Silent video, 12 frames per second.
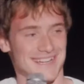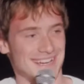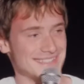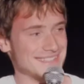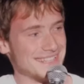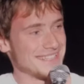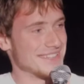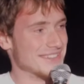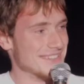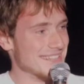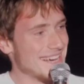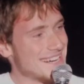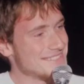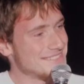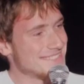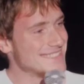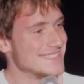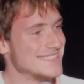I like your laugh.
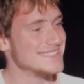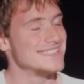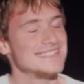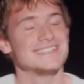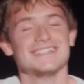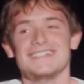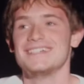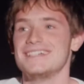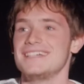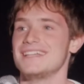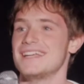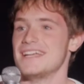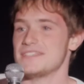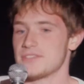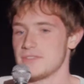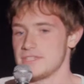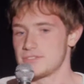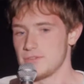So
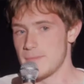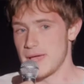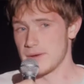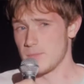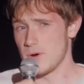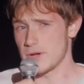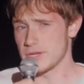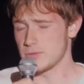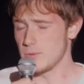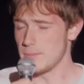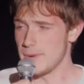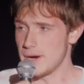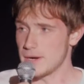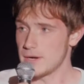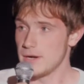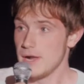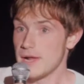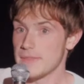these two men walk into a bar,
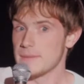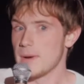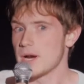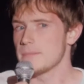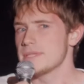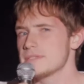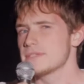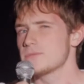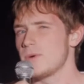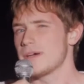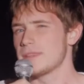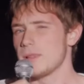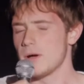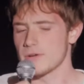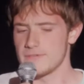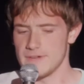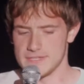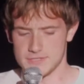and the barman says, "Why the long
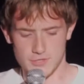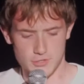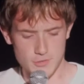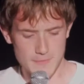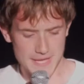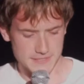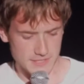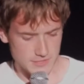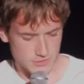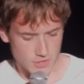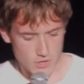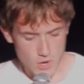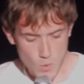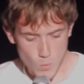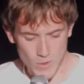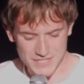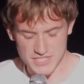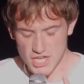face?" And the two men say, "Scott,
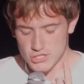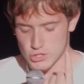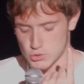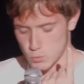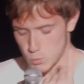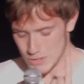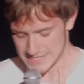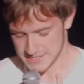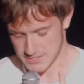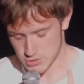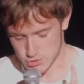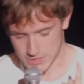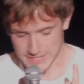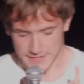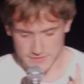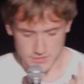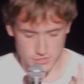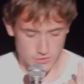once, just once, can you try and
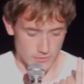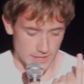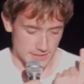get the joke right?"